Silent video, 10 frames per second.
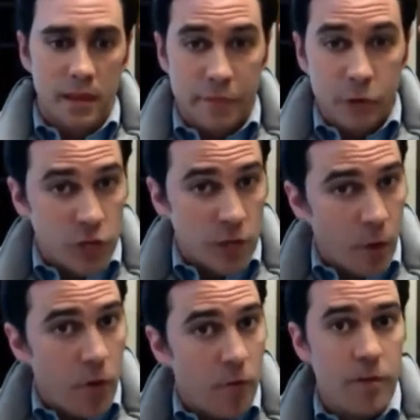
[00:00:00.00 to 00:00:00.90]
if you
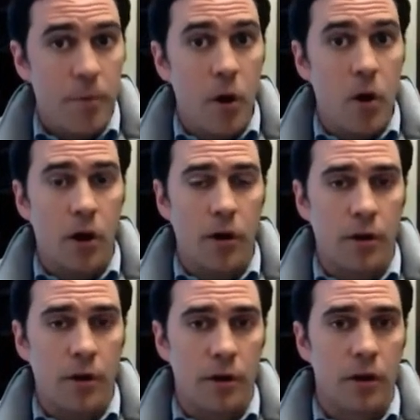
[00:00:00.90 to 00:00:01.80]
jump over the
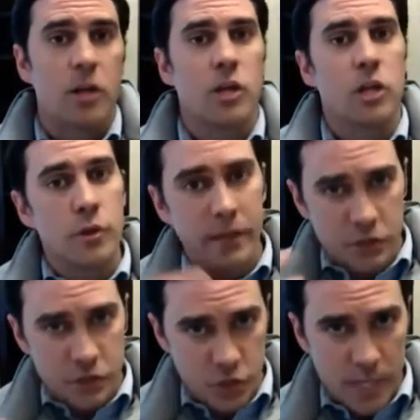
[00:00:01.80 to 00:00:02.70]
bar, you
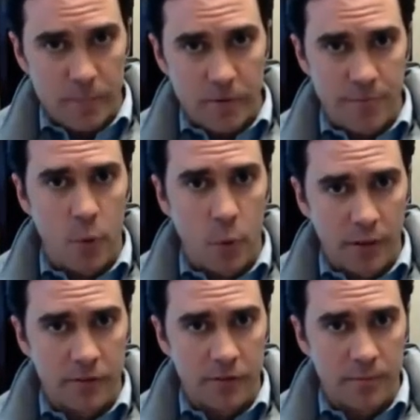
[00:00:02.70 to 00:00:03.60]
get a certain number of
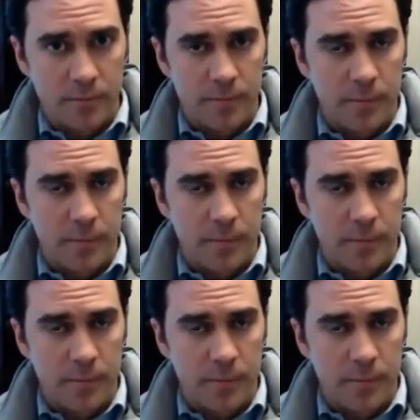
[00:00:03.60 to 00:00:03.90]
points.